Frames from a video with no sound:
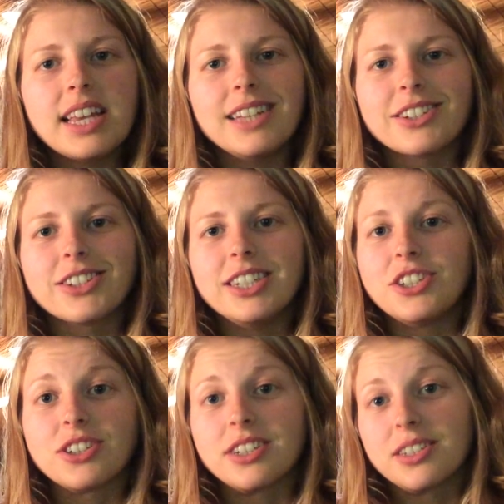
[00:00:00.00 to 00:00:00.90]
It
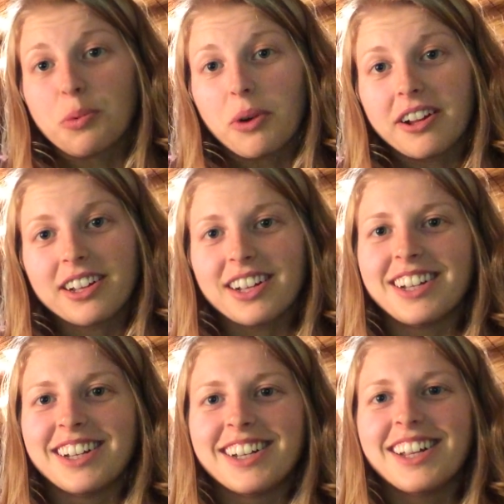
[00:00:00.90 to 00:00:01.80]
just doesn't work.
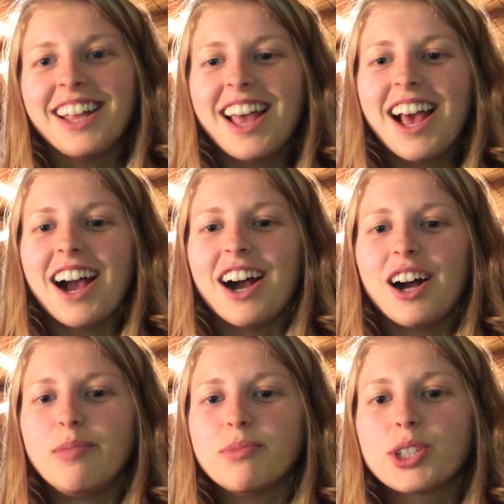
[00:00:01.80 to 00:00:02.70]

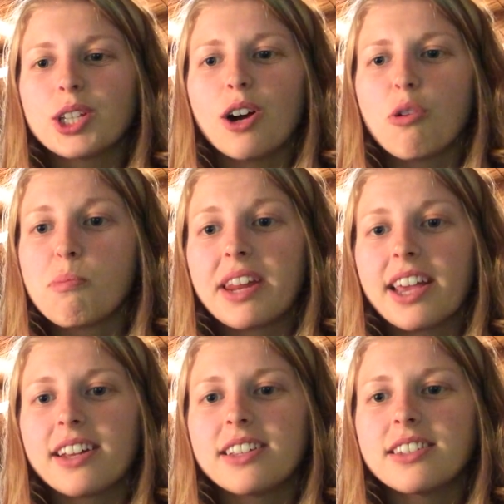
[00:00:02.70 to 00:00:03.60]
So
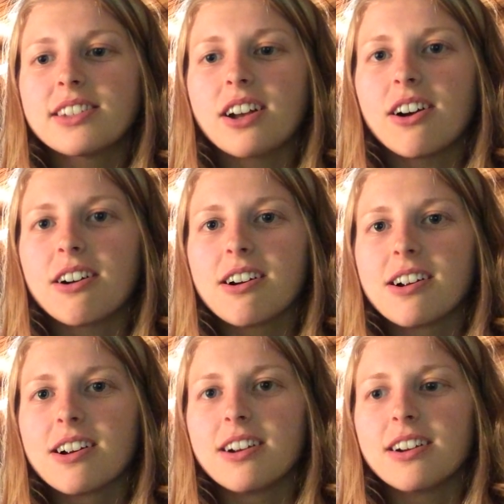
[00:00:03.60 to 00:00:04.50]
bananas
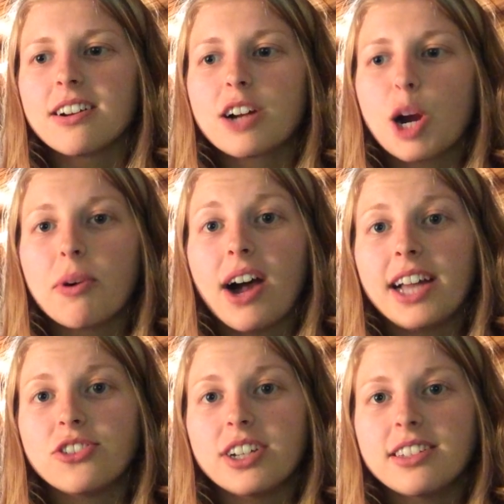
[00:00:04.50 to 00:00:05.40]
are
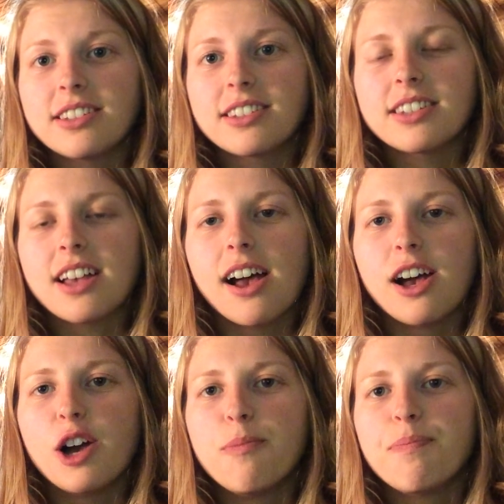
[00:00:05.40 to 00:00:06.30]
carbohydrates,
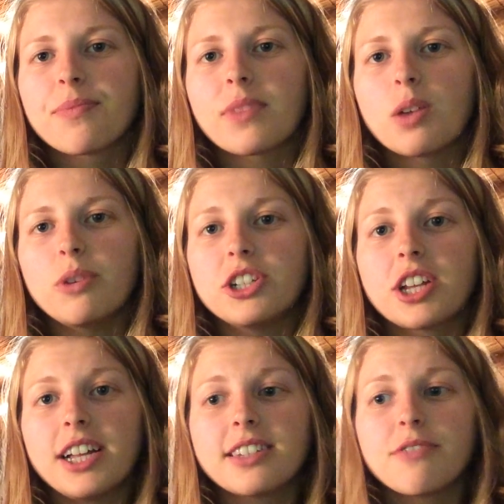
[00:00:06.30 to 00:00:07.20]

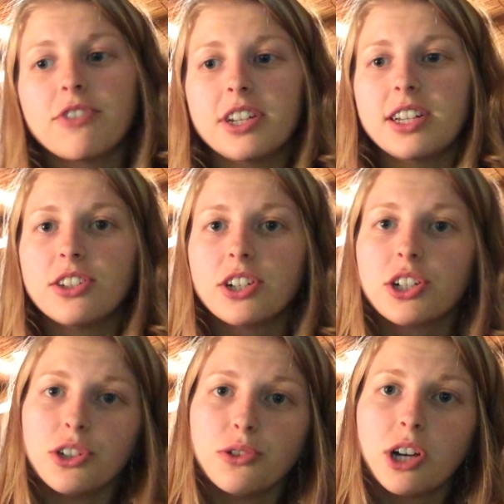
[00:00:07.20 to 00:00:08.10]
which gets converted into
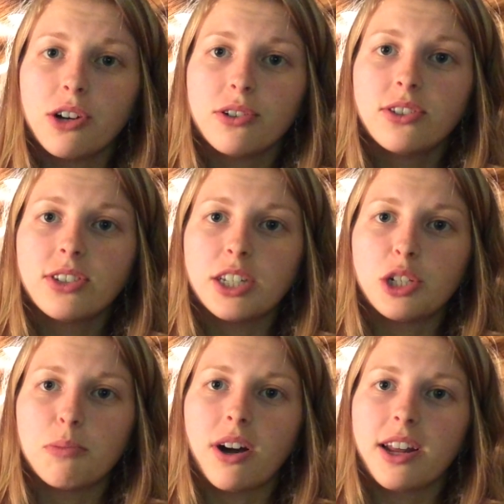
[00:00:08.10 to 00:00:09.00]
glucose in
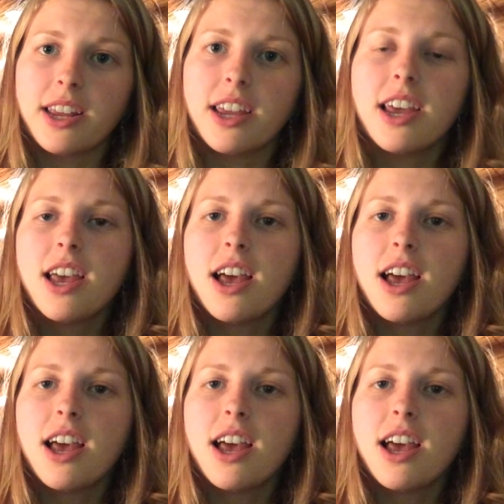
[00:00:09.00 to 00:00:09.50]
your body,